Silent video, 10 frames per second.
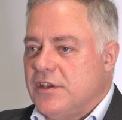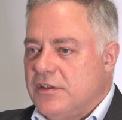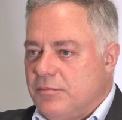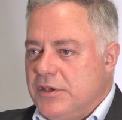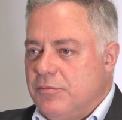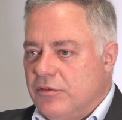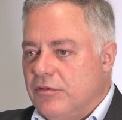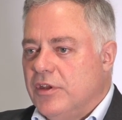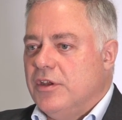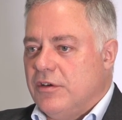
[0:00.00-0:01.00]
and the
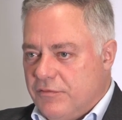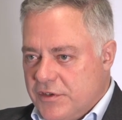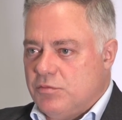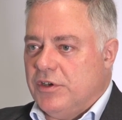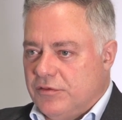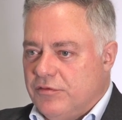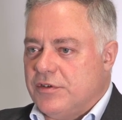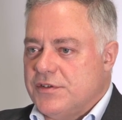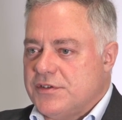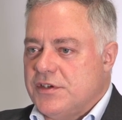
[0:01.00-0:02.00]
people of this wonderful
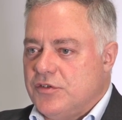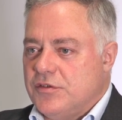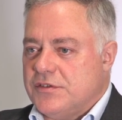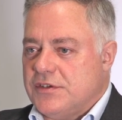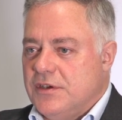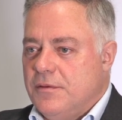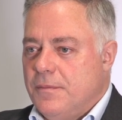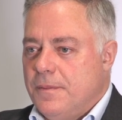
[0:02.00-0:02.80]
constituency.